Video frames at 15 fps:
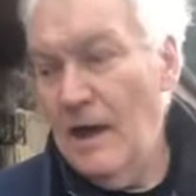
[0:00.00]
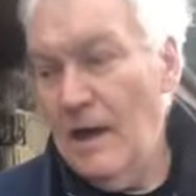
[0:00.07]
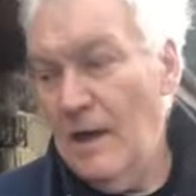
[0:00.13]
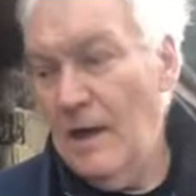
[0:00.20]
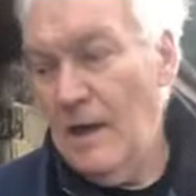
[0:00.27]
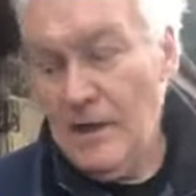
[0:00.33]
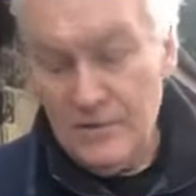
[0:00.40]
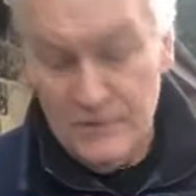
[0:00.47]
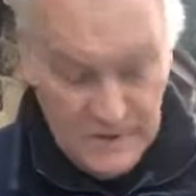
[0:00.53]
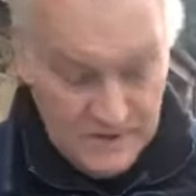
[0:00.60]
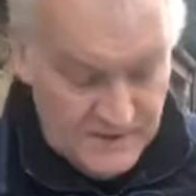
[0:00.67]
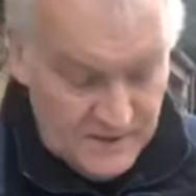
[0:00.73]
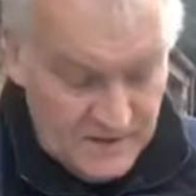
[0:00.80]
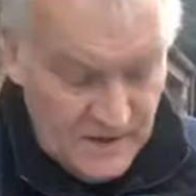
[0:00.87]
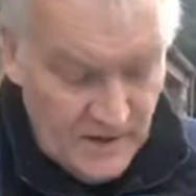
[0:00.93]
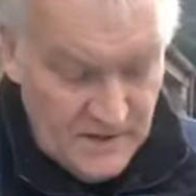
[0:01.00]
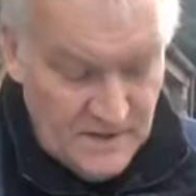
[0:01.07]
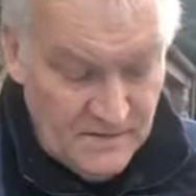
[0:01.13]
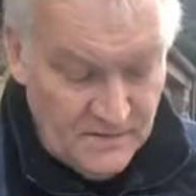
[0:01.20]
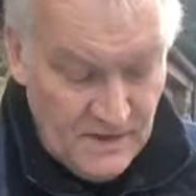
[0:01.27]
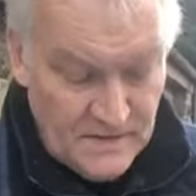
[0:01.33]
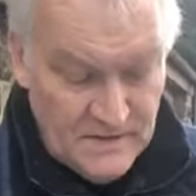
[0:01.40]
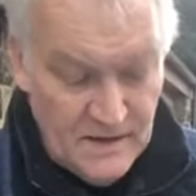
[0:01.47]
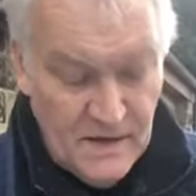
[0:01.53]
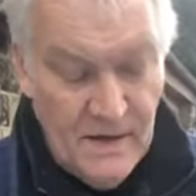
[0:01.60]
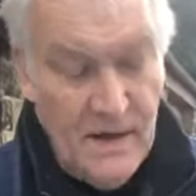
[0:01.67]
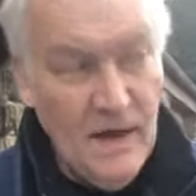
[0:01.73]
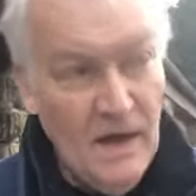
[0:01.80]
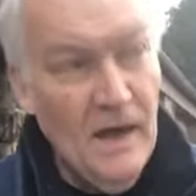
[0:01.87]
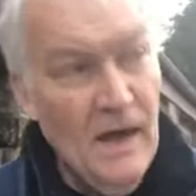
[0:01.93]
increased the size of it,
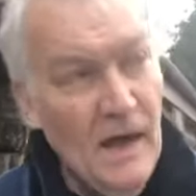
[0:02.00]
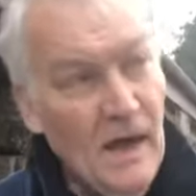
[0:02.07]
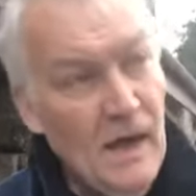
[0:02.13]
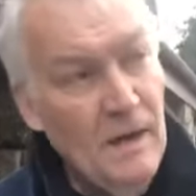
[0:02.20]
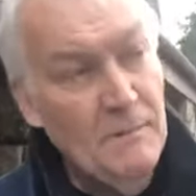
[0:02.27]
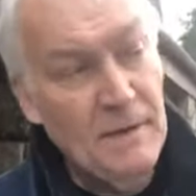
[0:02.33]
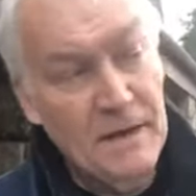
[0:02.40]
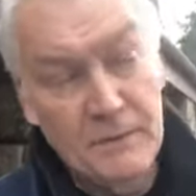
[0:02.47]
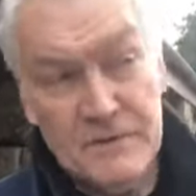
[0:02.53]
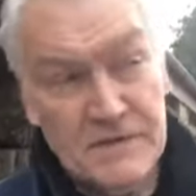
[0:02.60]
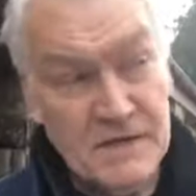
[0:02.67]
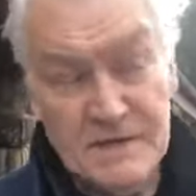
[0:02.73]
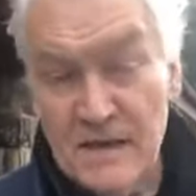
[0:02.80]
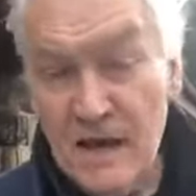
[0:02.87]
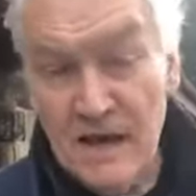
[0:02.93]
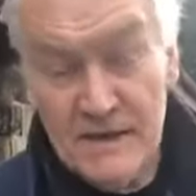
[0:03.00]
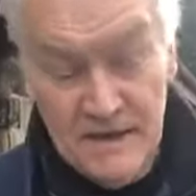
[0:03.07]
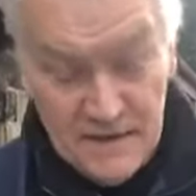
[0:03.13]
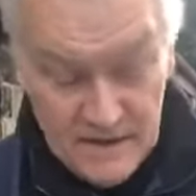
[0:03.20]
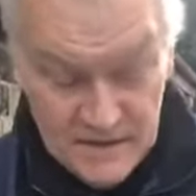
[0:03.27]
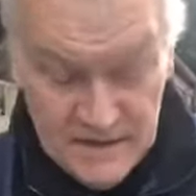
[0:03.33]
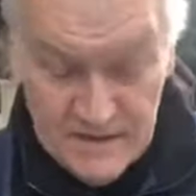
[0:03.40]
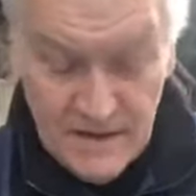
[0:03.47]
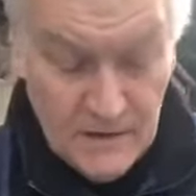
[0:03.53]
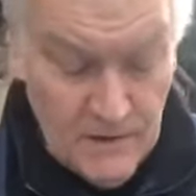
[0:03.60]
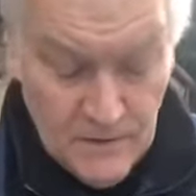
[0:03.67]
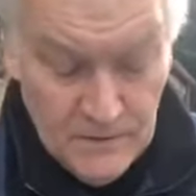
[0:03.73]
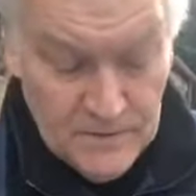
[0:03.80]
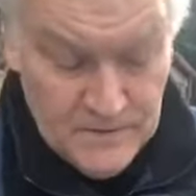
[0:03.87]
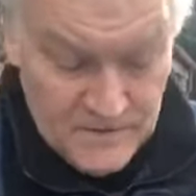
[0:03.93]
but it was decided it
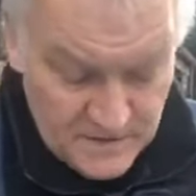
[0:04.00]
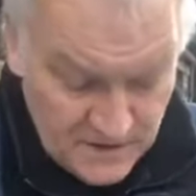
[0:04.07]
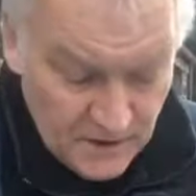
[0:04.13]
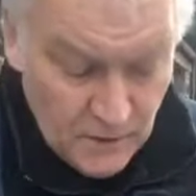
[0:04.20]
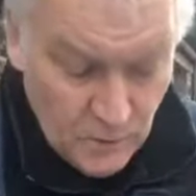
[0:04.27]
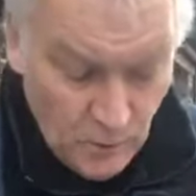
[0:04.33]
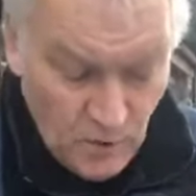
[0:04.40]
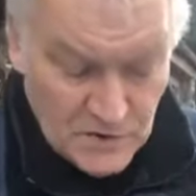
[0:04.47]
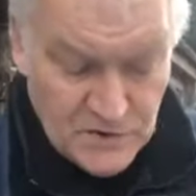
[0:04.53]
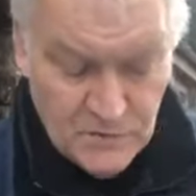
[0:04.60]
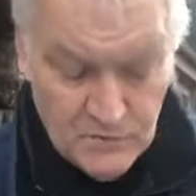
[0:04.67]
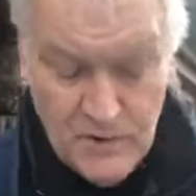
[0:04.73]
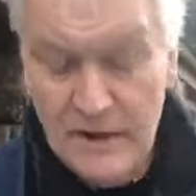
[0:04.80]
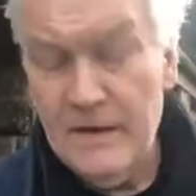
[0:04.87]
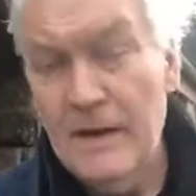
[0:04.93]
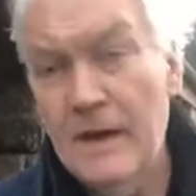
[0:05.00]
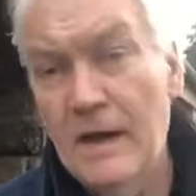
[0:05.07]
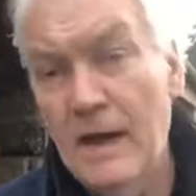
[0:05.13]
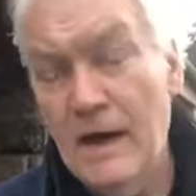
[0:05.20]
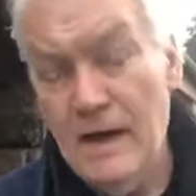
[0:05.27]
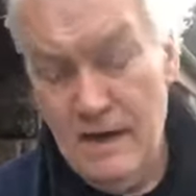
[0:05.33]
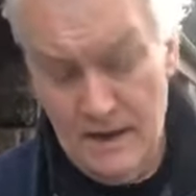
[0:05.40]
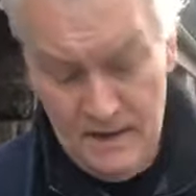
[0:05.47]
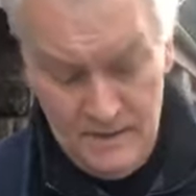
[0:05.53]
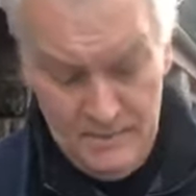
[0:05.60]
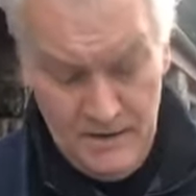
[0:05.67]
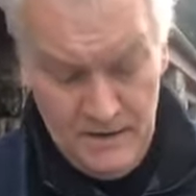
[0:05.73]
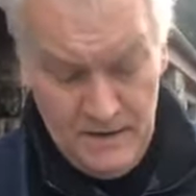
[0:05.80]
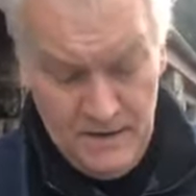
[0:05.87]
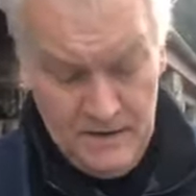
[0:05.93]
still wasn't ready. And
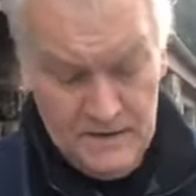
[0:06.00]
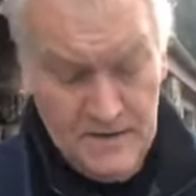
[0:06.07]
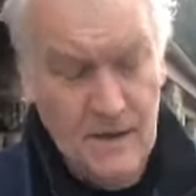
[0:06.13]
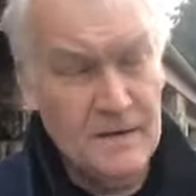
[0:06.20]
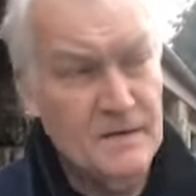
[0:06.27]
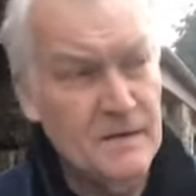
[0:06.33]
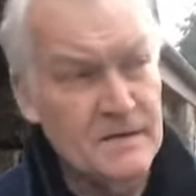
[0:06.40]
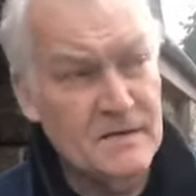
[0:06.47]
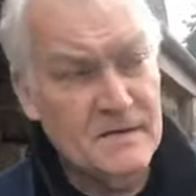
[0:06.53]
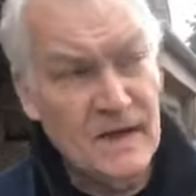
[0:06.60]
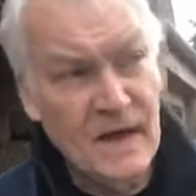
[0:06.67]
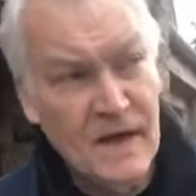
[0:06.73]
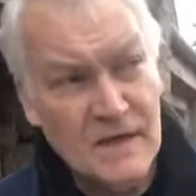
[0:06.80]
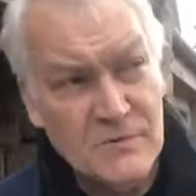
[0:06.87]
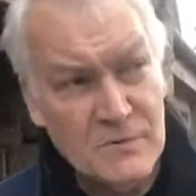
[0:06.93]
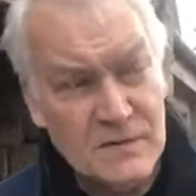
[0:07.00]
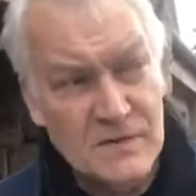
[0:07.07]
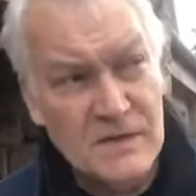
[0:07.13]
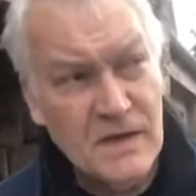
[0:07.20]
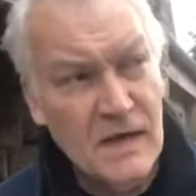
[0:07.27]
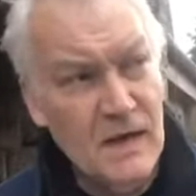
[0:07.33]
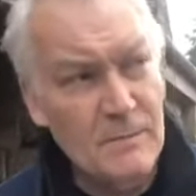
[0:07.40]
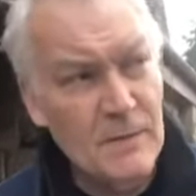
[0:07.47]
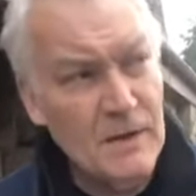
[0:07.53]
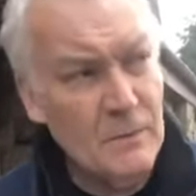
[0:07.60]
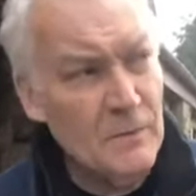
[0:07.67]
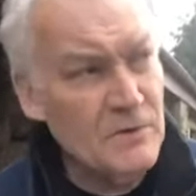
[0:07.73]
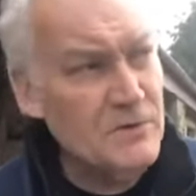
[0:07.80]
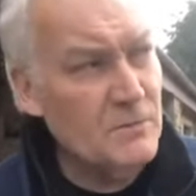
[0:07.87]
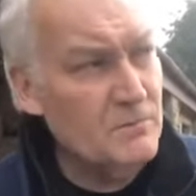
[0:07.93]
the stairs were steep, and
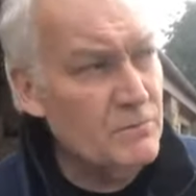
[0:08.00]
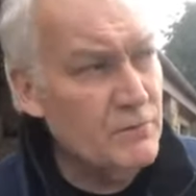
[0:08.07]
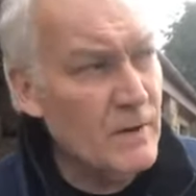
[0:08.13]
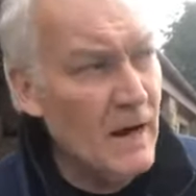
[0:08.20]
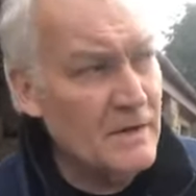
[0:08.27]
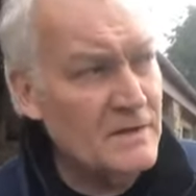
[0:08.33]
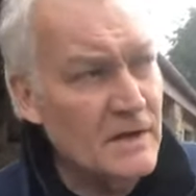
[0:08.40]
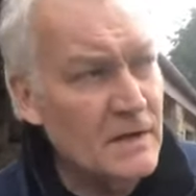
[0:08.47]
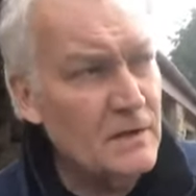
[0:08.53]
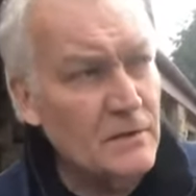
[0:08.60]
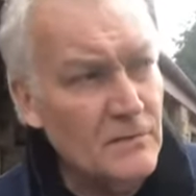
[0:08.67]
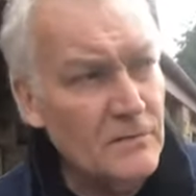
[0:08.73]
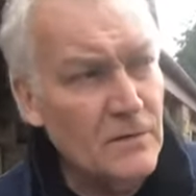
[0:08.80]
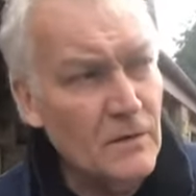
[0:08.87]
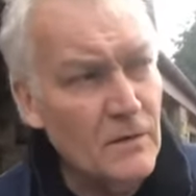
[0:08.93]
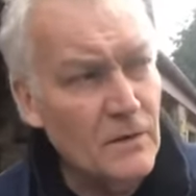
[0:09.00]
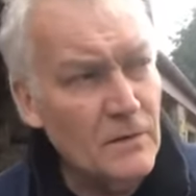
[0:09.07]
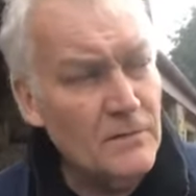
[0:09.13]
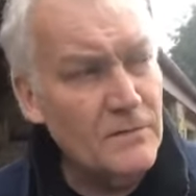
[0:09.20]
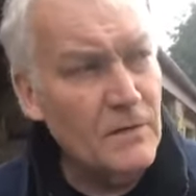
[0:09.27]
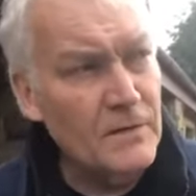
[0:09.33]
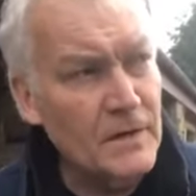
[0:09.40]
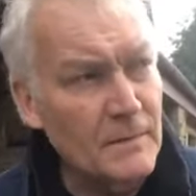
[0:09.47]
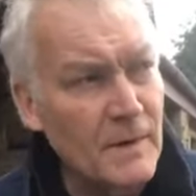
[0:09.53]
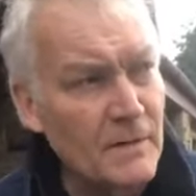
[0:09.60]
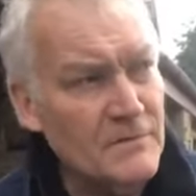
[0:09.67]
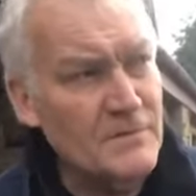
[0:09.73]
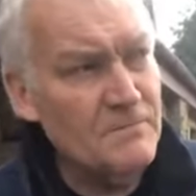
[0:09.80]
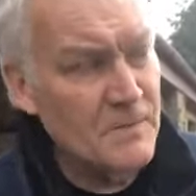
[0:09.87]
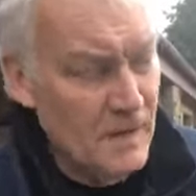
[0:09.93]
it wasn't practical for the
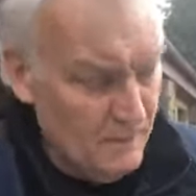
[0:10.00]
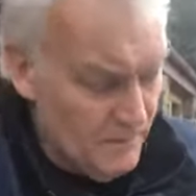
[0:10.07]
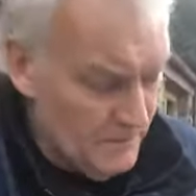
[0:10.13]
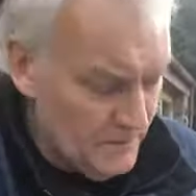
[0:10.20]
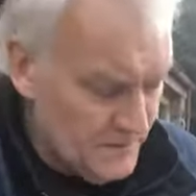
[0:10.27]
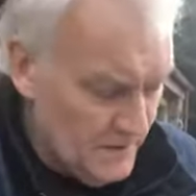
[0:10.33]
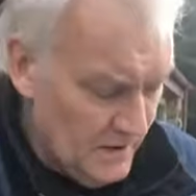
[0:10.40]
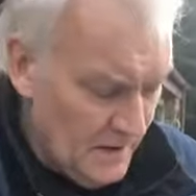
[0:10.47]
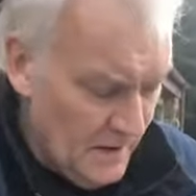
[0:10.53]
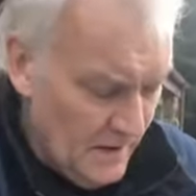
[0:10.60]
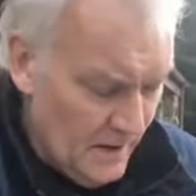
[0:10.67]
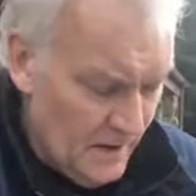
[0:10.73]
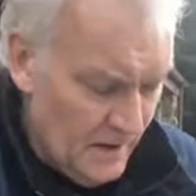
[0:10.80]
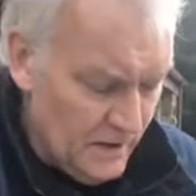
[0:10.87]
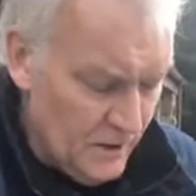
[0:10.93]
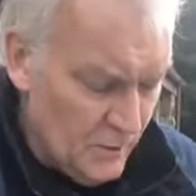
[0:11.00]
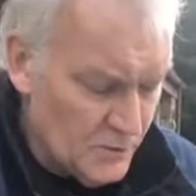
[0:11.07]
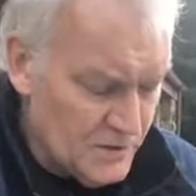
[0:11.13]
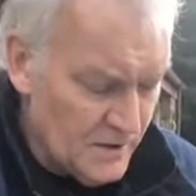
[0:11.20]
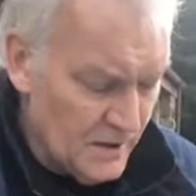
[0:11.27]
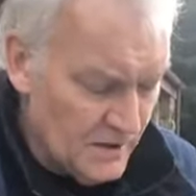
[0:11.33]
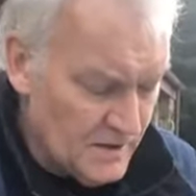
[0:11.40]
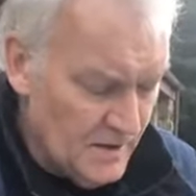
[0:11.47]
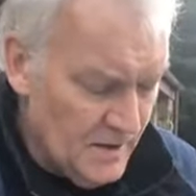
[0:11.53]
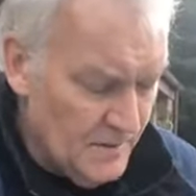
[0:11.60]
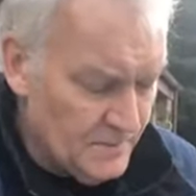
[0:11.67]
amount of people using it.